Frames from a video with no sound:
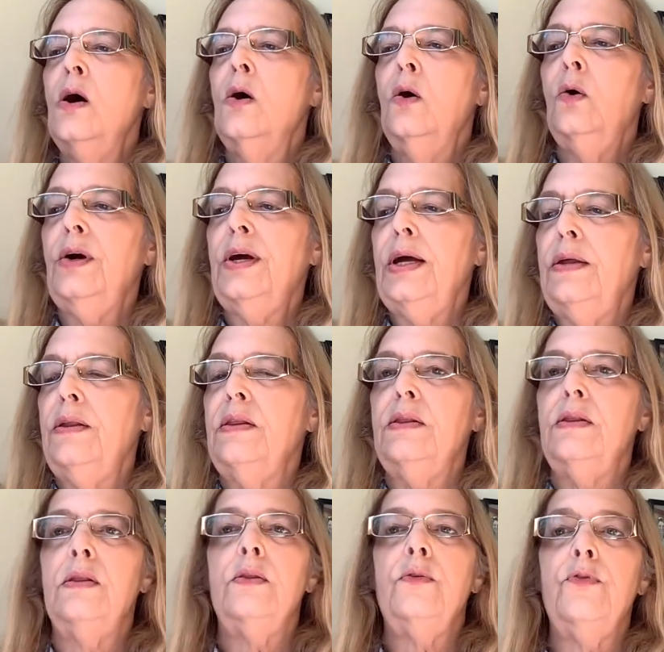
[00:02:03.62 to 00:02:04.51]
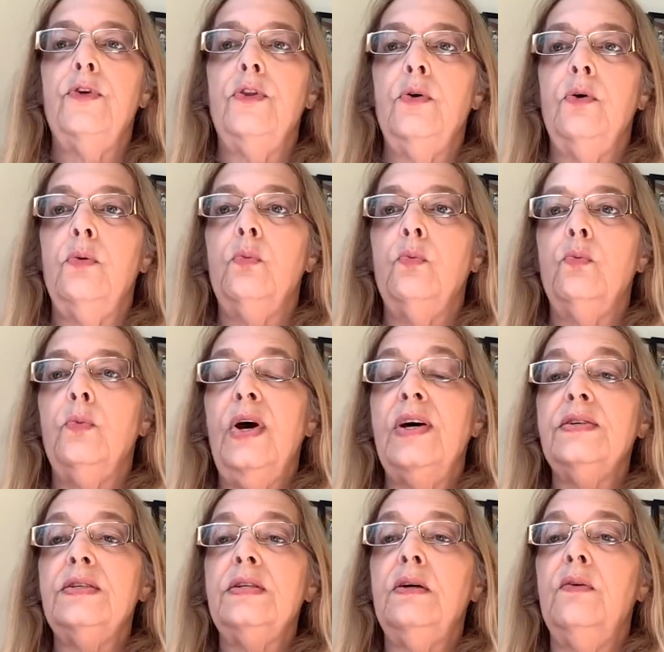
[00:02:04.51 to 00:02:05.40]
Okay, for the
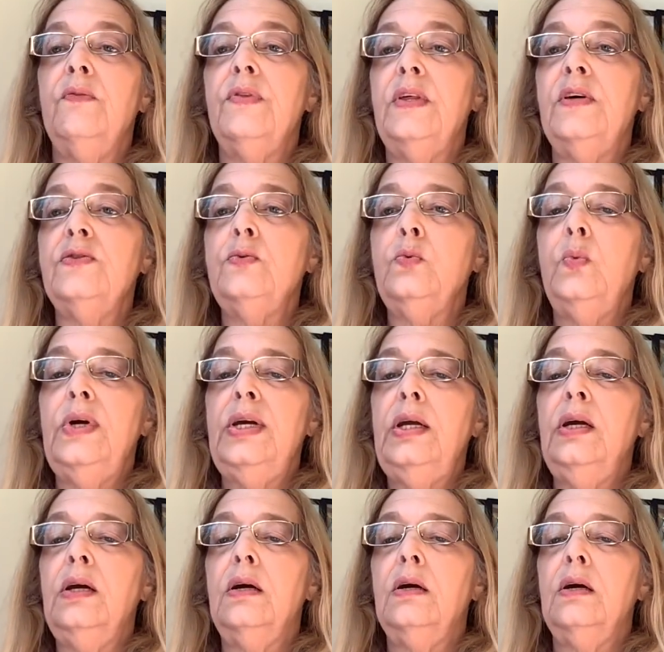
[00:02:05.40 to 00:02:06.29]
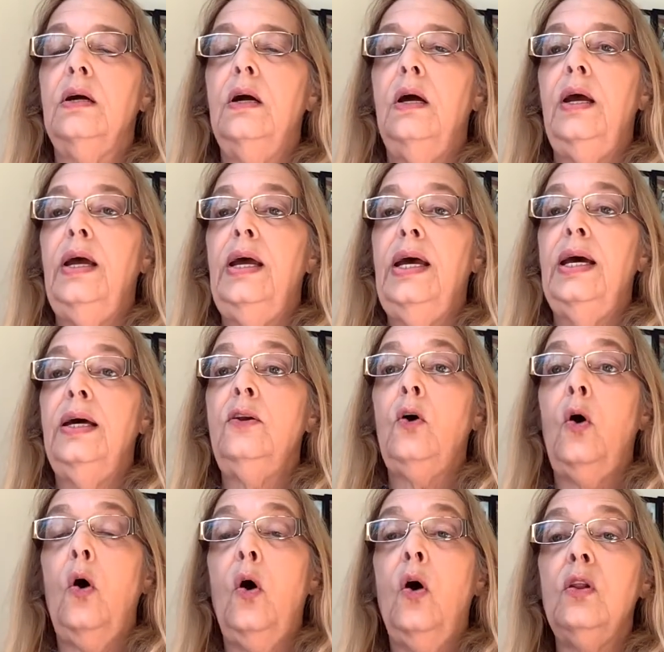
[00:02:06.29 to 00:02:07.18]
rest of this week
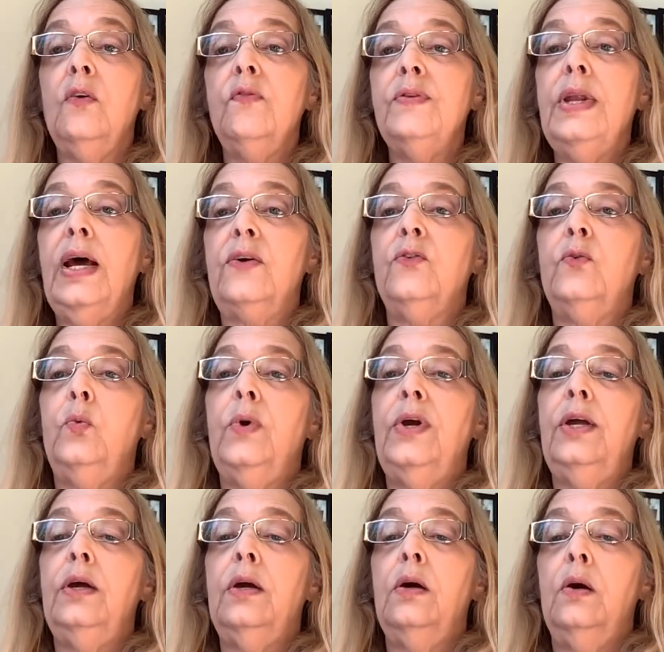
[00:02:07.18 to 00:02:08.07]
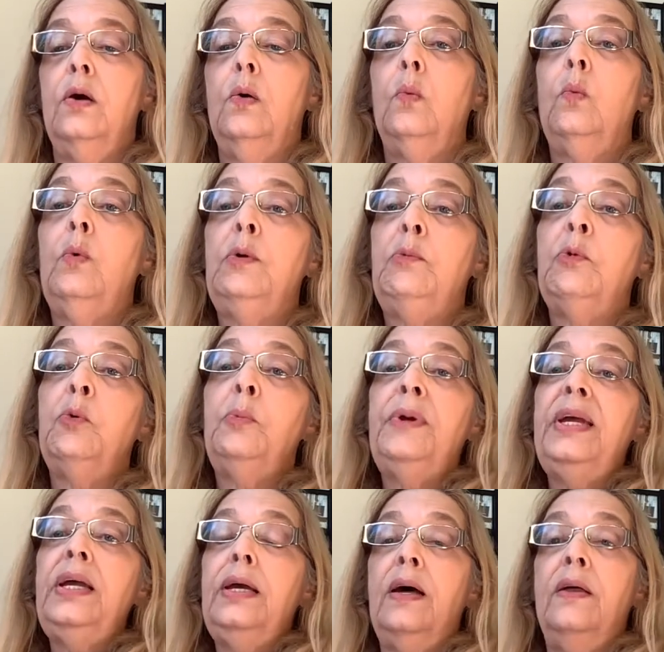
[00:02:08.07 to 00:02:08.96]
and all of next week, we will
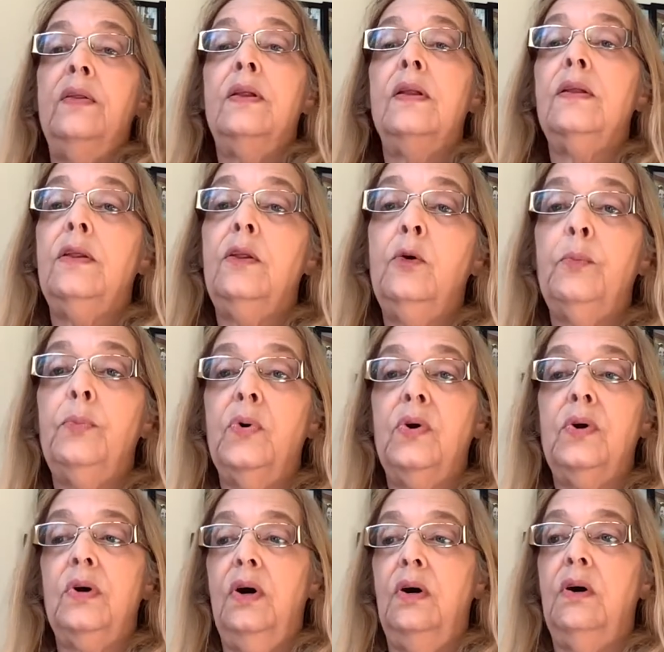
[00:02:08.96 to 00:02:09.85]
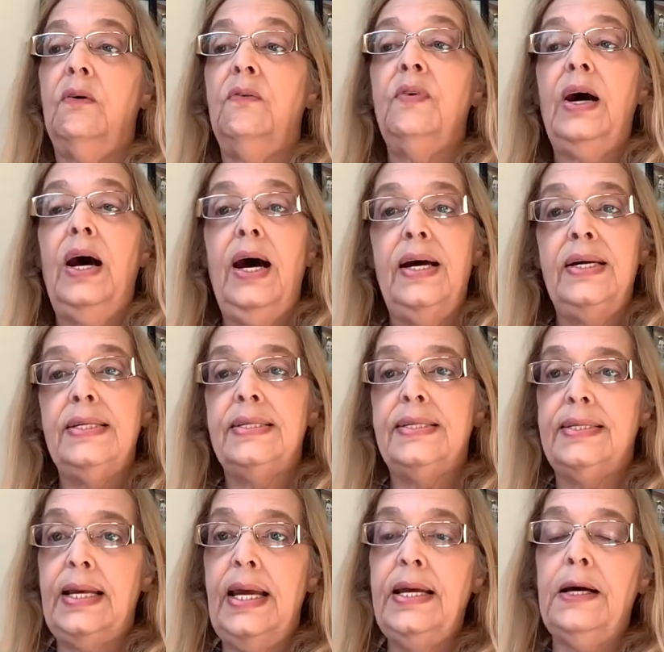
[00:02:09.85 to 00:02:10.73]
be in the book of
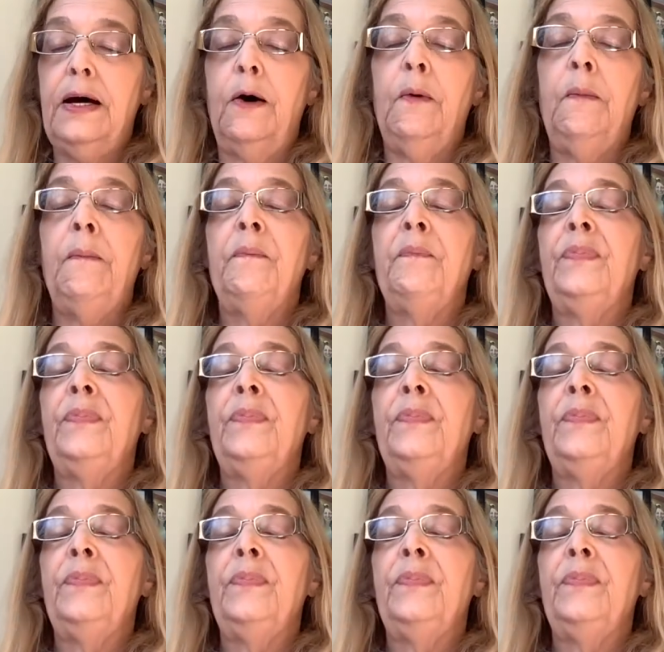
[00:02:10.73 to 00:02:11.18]
Isaiah.